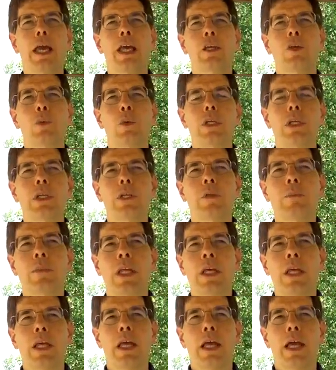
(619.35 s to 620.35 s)
And we
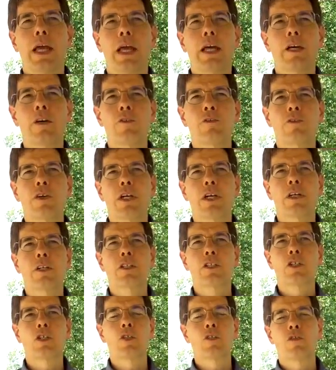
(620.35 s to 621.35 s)
have
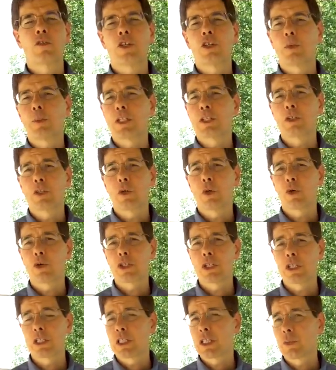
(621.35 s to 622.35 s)
two fundamental
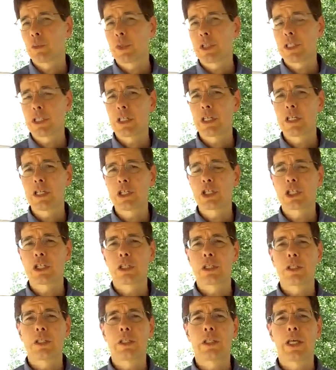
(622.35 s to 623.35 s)
courses that we teach
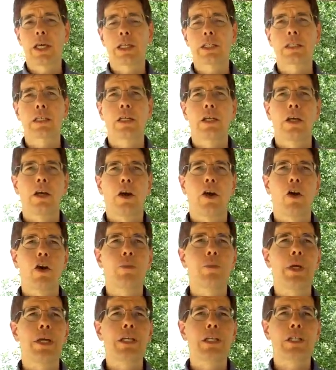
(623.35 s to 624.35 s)
that
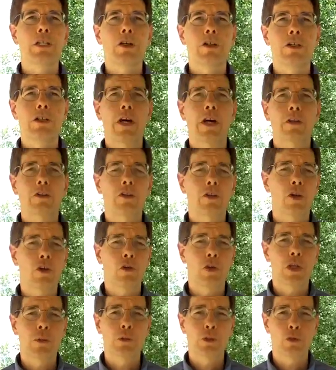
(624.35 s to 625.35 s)
are based on Dr.
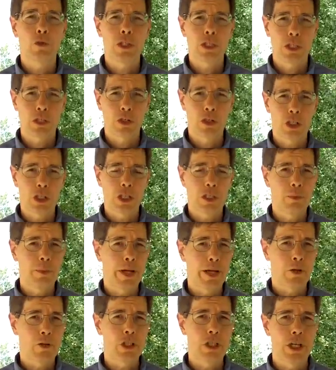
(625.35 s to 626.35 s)
Kareem's research in
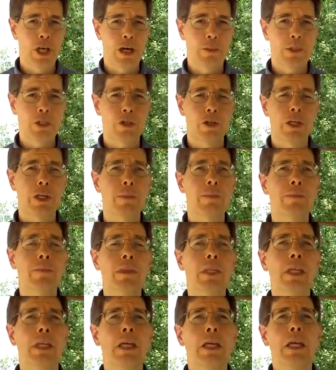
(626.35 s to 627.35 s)
biogeometry.
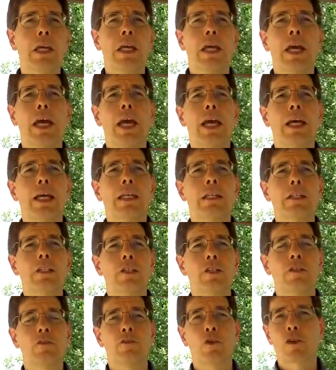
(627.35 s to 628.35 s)
And
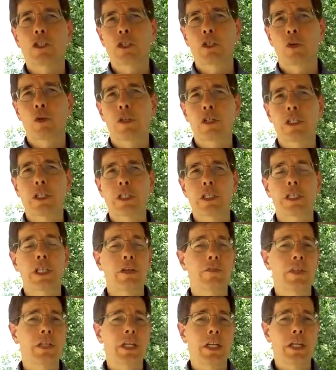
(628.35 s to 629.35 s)
the first course is
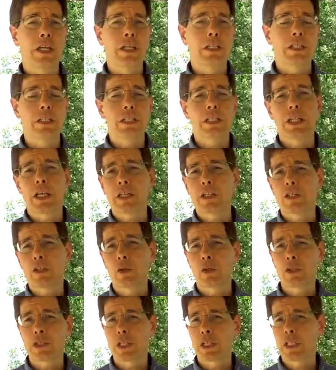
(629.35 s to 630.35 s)
7 days, and the second
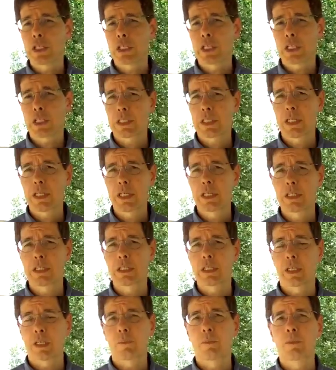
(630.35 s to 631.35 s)
course is 6
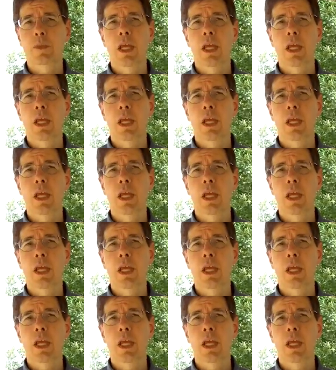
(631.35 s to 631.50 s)
days.